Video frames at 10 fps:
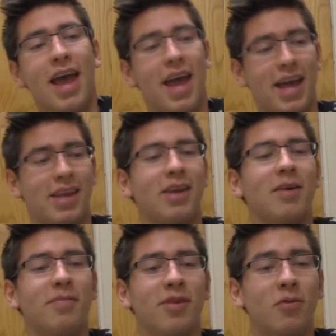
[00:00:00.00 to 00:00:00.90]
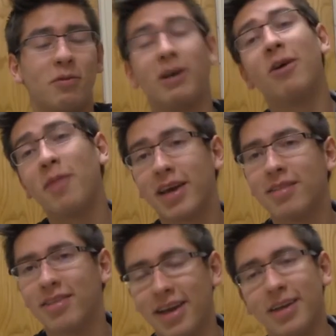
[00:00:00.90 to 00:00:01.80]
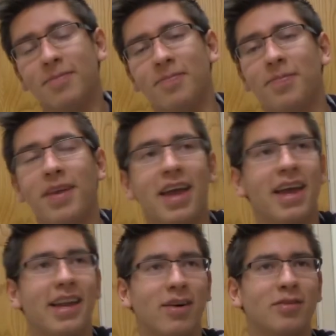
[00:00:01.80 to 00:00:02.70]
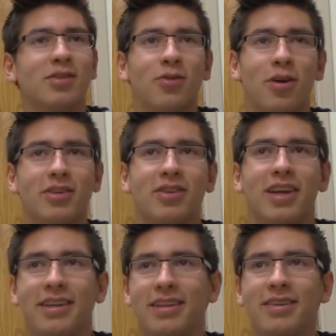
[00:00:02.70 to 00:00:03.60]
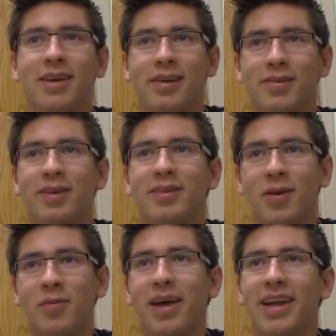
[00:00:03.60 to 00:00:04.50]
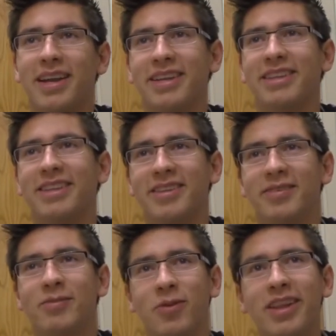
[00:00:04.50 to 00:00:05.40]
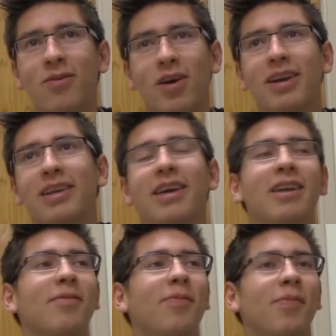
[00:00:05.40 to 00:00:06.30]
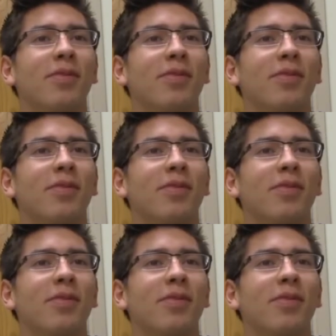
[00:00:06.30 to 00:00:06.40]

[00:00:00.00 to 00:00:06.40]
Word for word: And um, so we, we, go back inside, and I was crushed. I, I felt so bad, and I really wanted to get it.